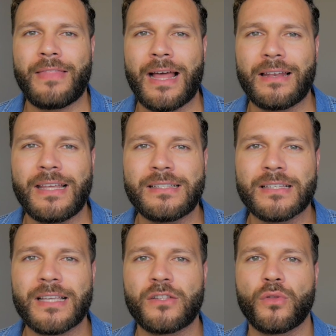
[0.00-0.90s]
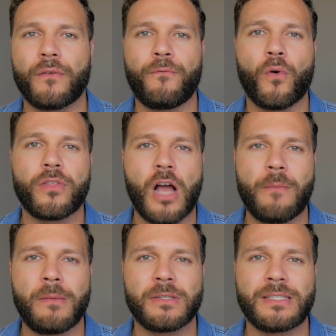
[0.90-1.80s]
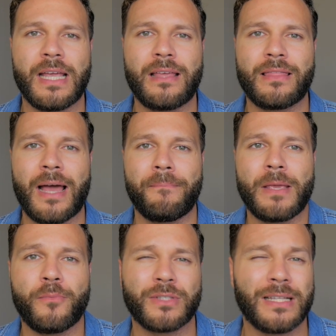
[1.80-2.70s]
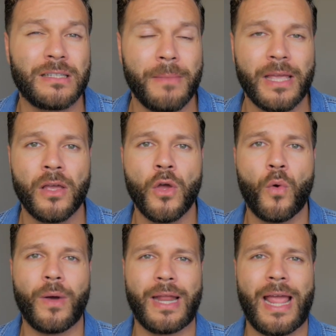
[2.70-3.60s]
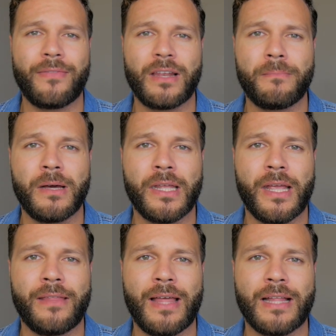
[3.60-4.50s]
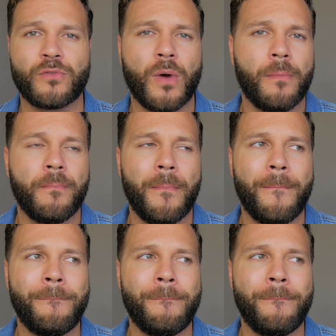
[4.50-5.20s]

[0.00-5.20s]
And that leads us into the fourth common mistake that people tend to make when handling money, and that's, well,